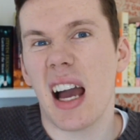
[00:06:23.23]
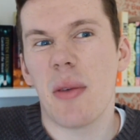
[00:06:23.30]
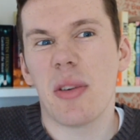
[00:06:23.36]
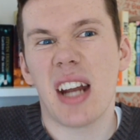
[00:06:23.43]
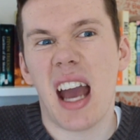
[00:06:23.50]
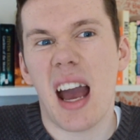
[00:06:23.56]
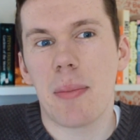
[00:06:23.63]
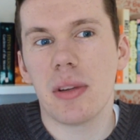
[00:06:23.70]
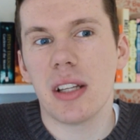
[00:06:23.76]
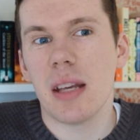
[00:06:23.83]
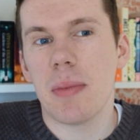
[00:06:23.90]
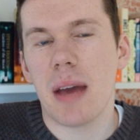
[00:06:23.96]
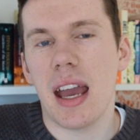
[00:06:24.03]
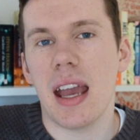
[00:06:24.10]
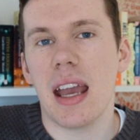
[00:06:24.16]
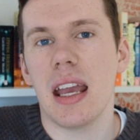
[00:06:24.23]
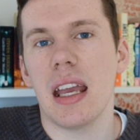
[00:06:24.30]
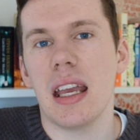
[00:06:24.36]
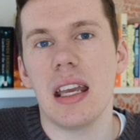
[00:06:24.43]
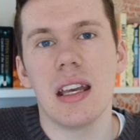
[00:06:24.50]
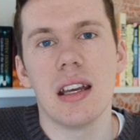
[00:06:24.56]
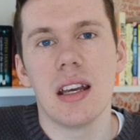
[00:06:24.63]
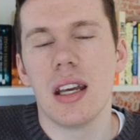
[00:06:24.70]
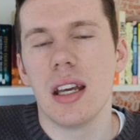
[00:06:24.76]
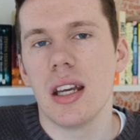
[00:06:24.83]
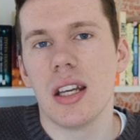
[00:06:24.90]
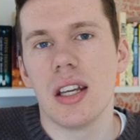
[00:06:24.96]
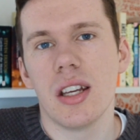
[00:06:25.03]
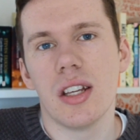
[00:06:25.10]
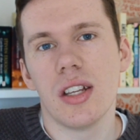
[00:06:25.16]
I would happily pay
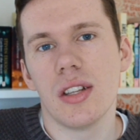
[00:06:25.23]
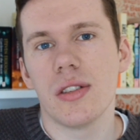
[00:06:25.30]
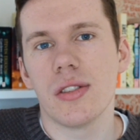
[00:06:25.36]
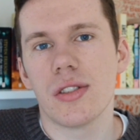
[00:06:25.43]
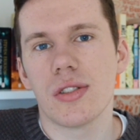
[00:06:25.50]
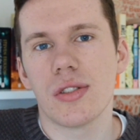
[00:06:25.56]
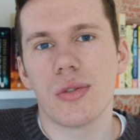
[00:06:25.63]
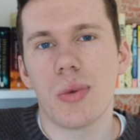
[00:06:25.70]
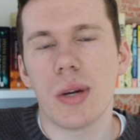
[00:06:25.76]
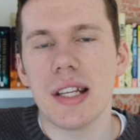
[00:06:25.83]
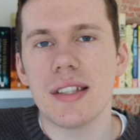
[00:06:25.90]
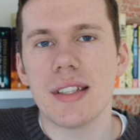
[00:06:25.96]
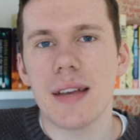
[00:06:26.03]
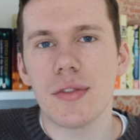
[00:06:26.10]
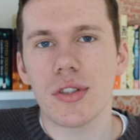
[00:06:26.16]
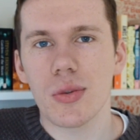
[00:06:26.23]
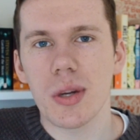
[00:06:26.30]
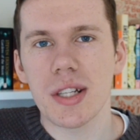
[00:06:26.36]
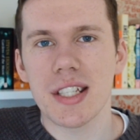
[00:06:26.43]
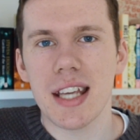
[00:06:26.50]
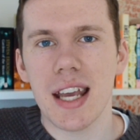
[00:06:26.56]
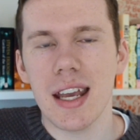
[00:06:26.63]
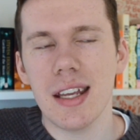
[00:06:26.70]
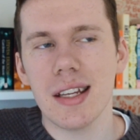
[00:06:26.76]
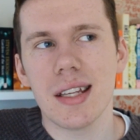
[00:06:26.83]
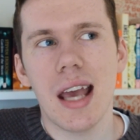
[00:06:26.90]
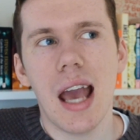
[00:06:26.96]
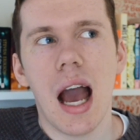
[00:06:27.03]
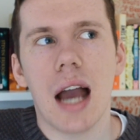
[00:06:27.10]
$27, $28.